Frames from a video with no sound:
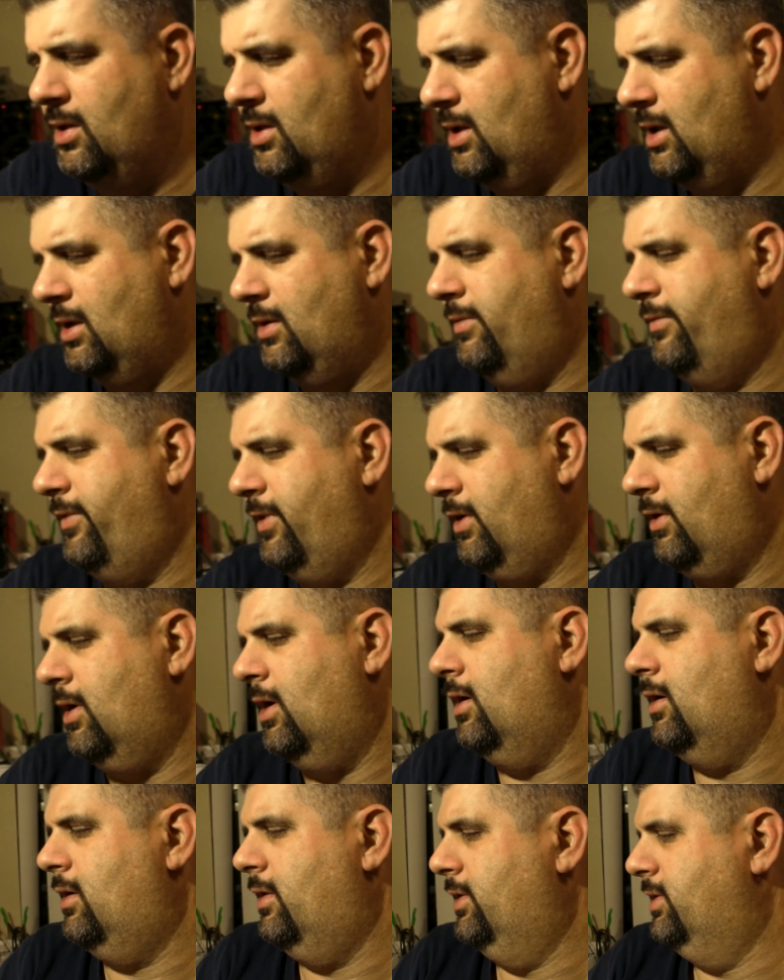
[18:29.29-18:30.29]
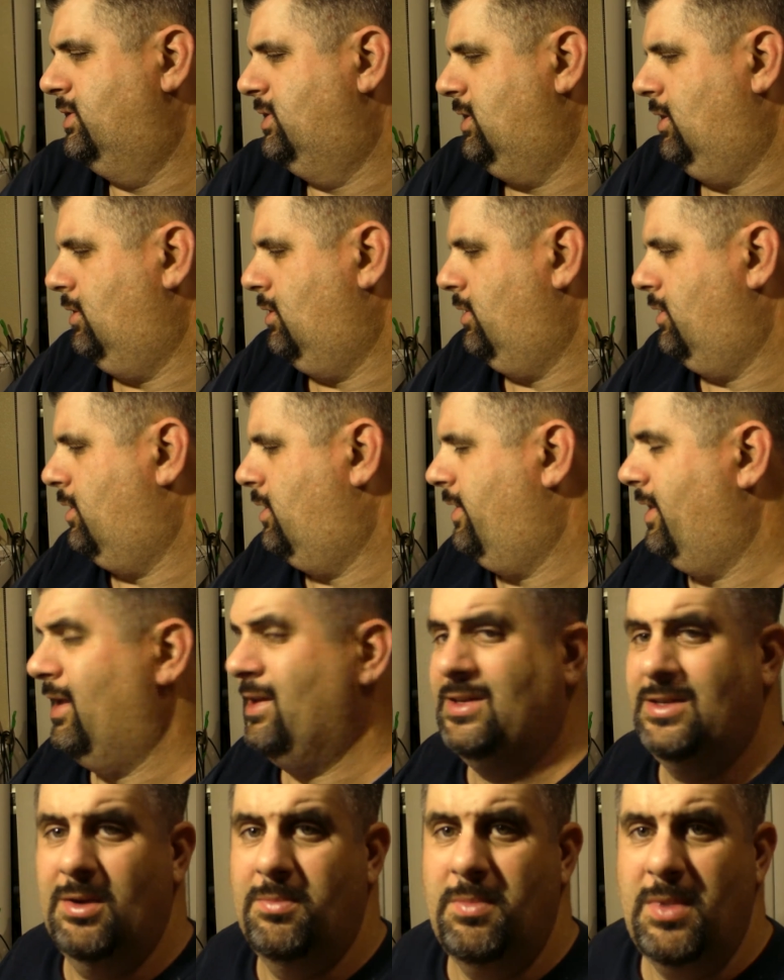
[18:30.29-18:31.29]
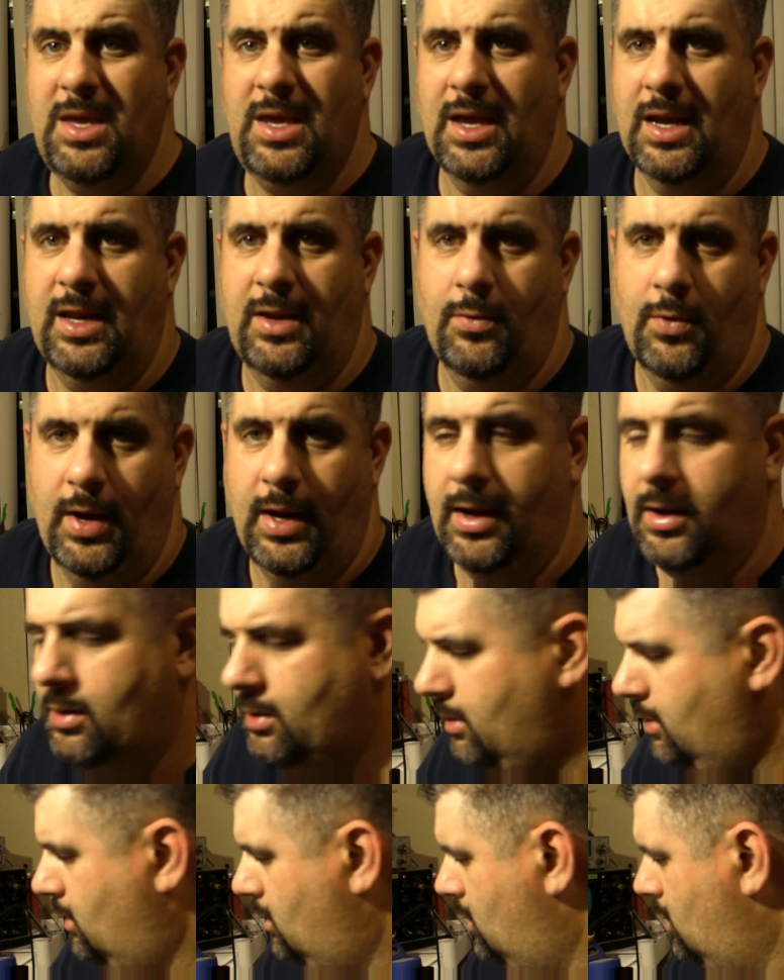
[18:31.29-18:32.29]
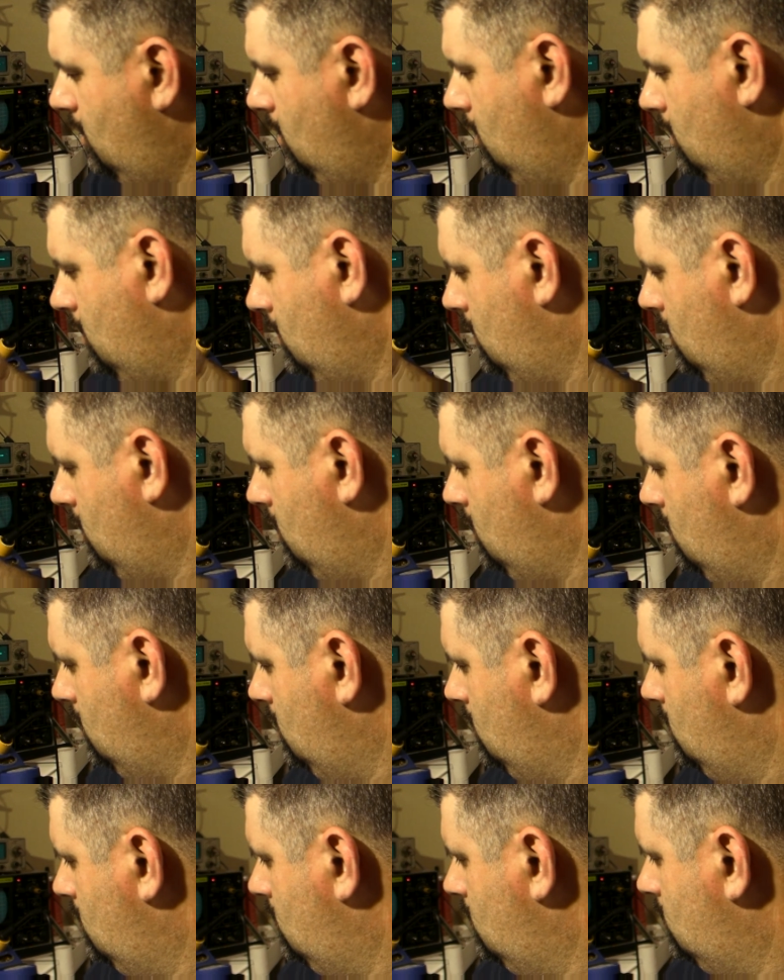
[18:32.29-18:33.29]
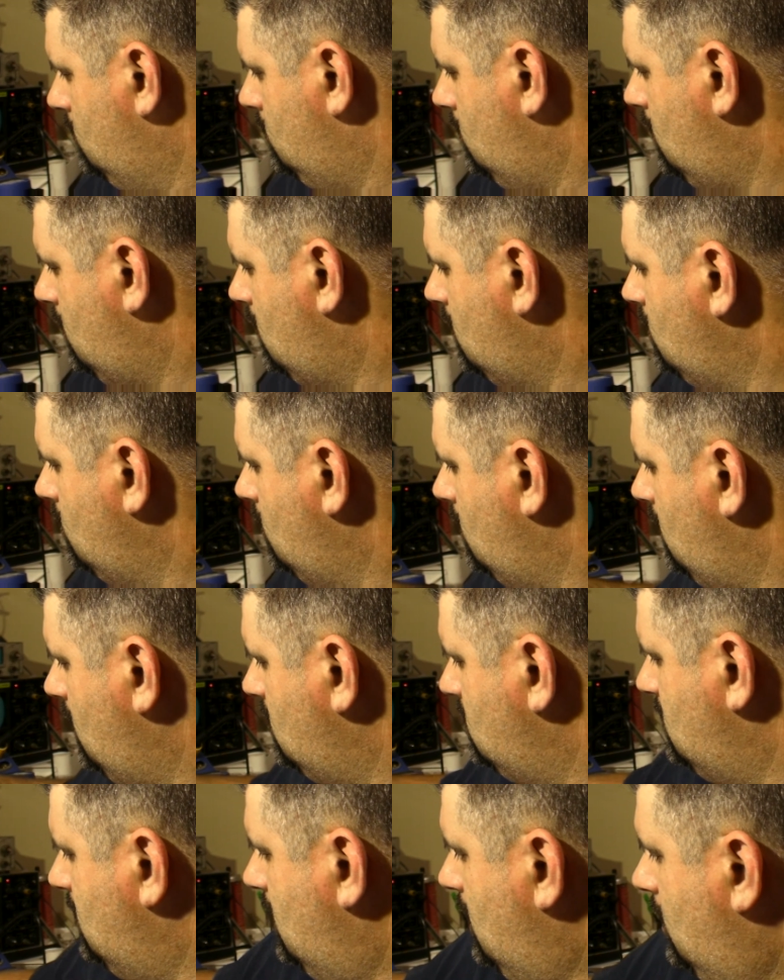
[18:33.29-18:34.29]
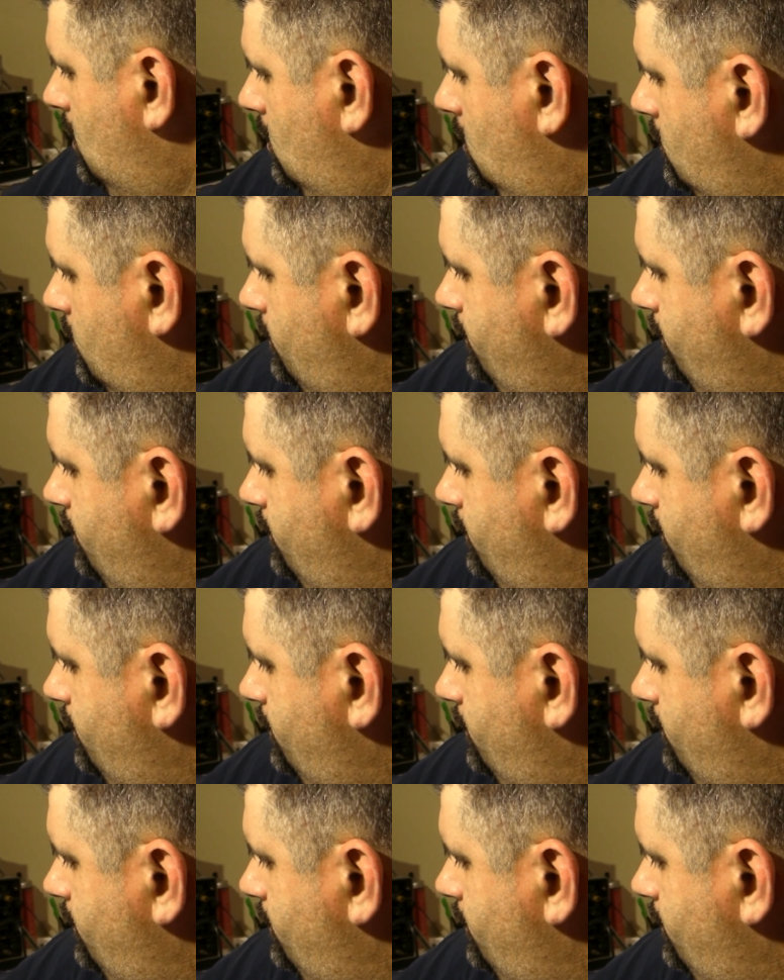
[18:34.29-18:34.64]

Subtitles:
You had to figure out all the serial and all that, to me anyway. So you can do it easy now.